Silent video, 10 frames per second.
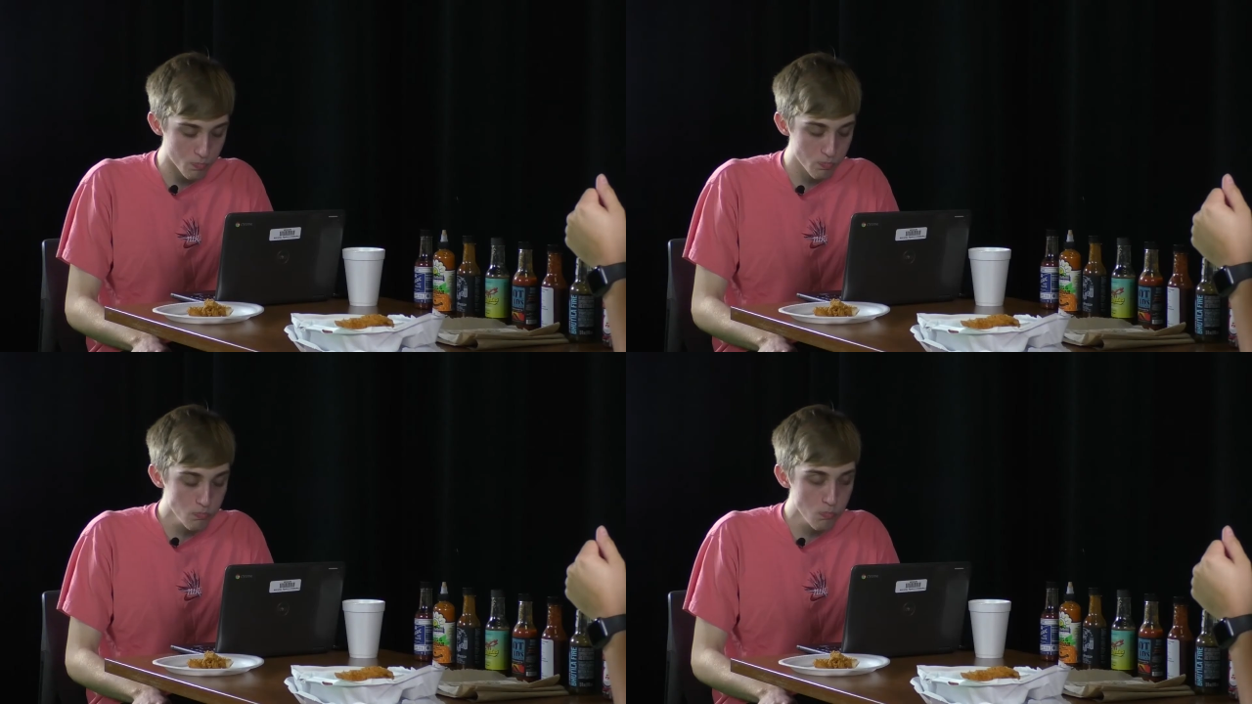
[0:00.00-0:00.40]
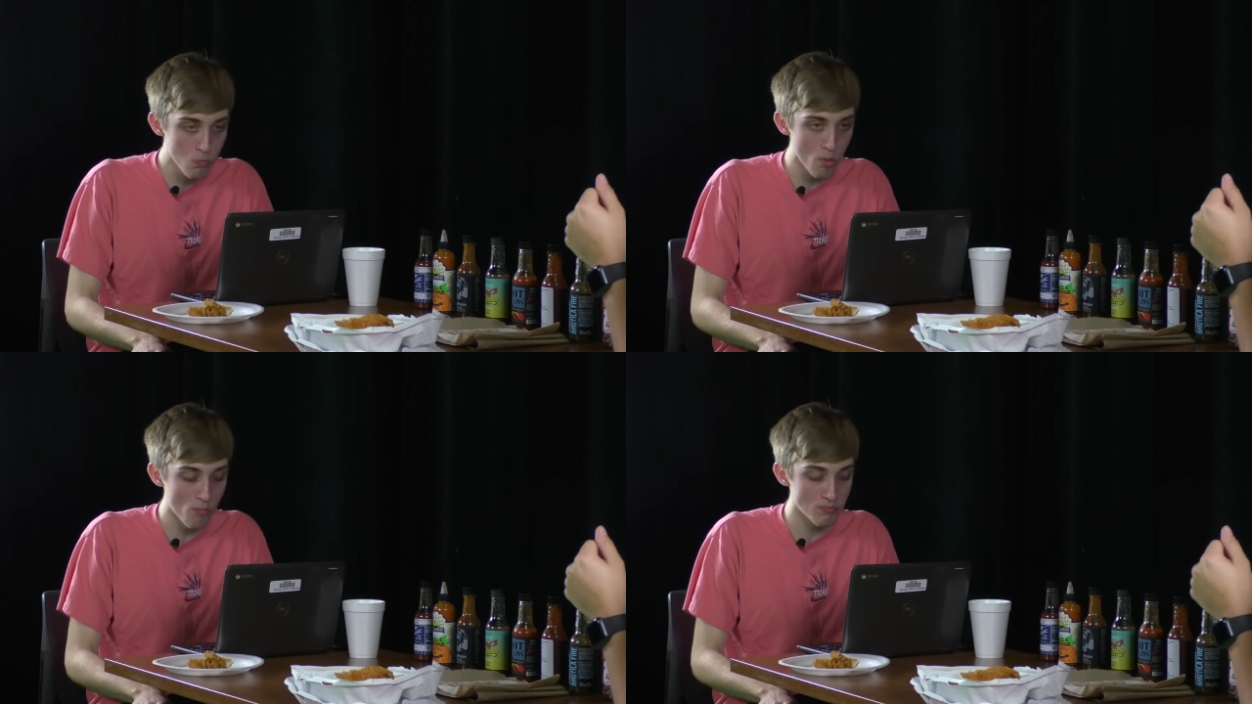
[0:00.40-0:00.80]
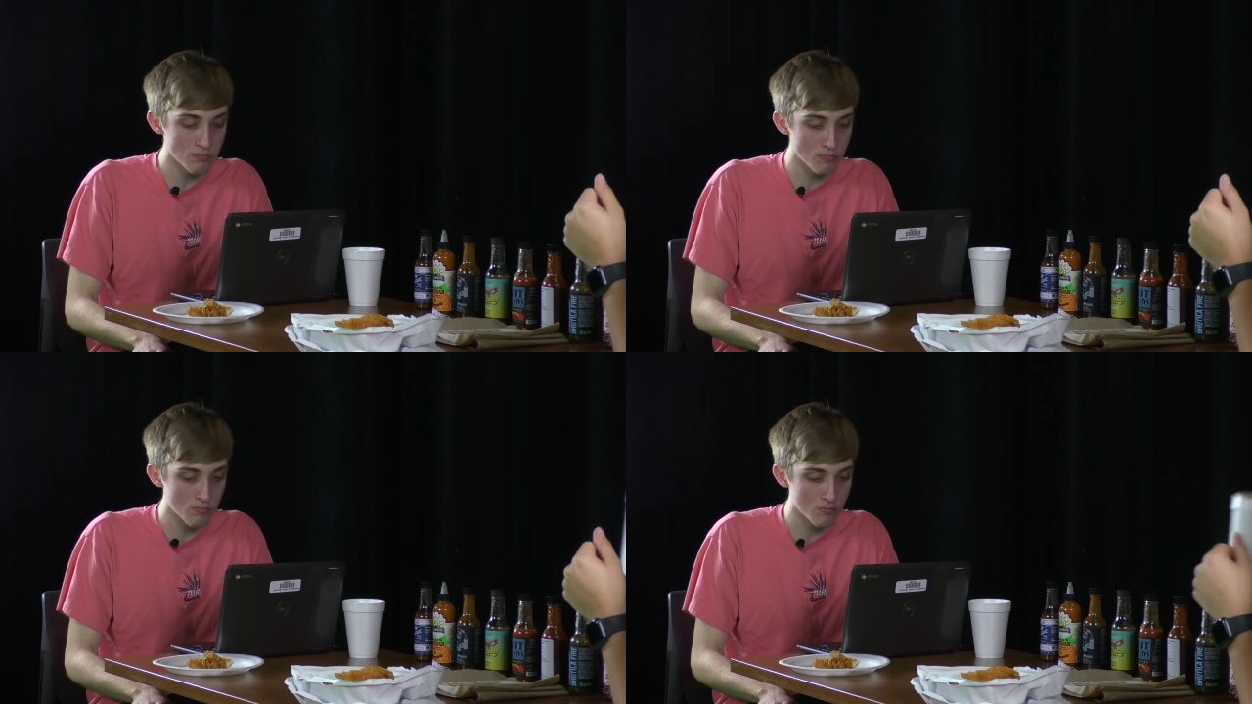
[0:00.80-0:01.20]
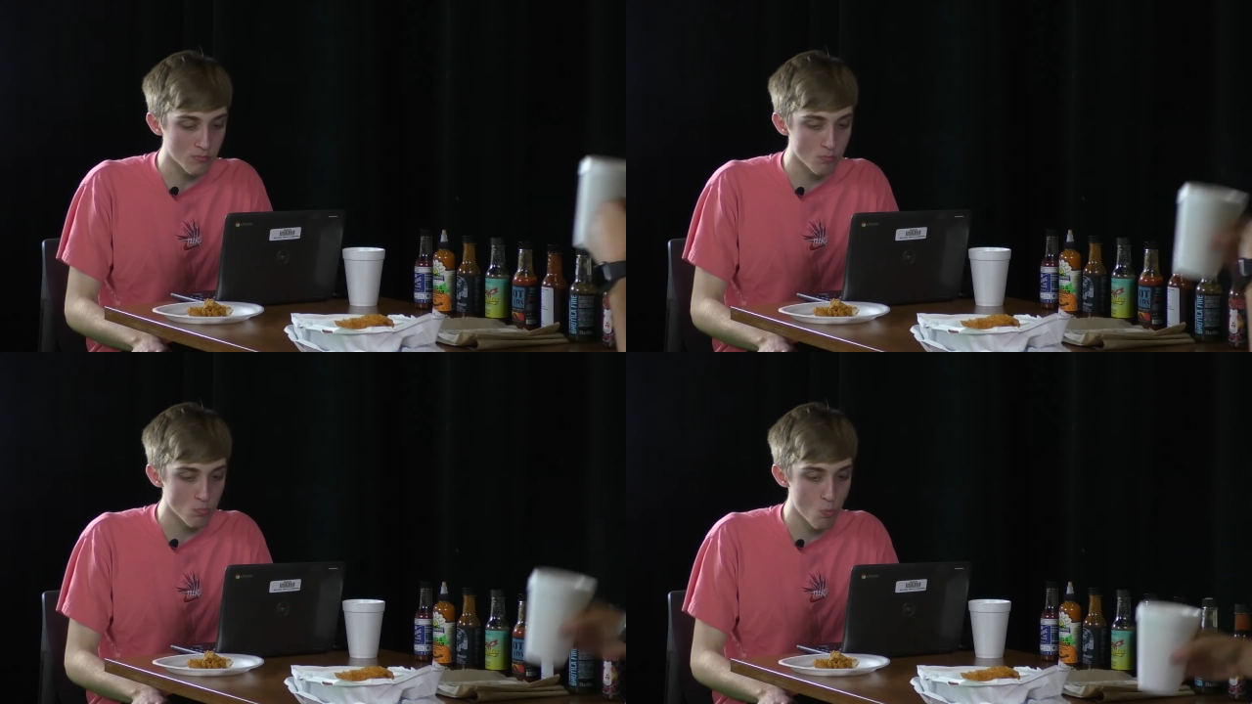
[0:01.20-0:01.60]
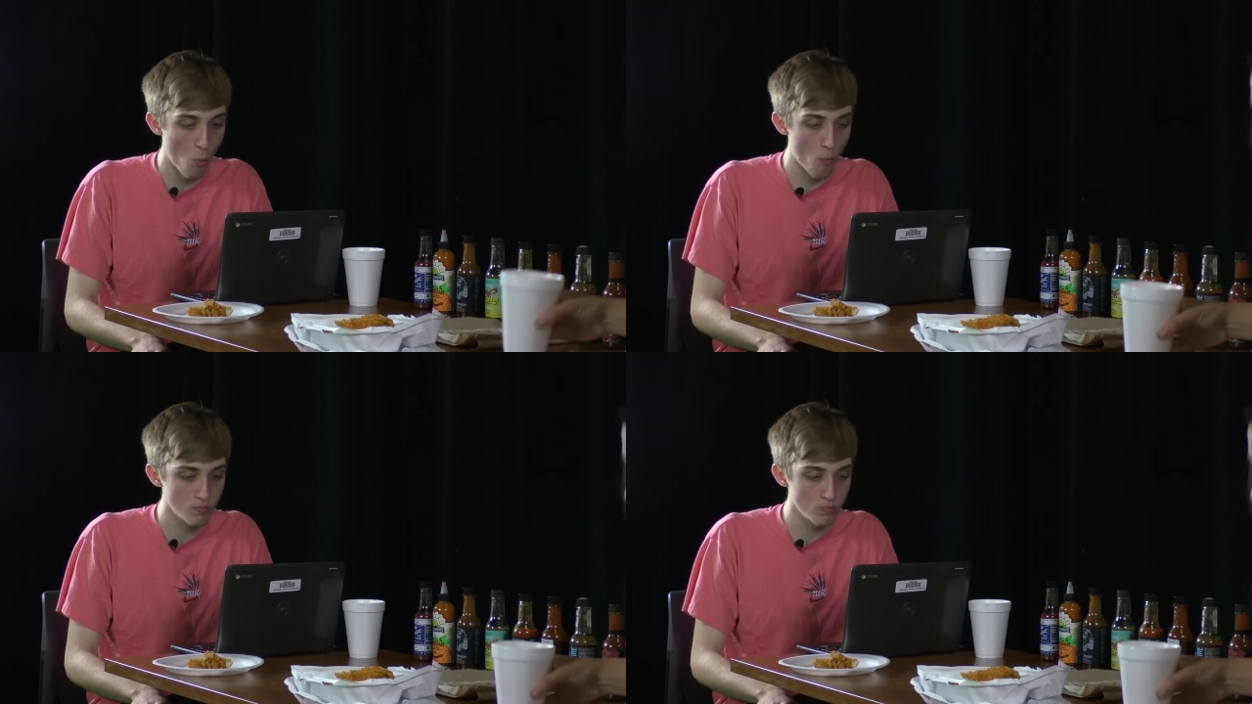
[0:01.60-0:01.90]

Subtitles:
Nobody speaks.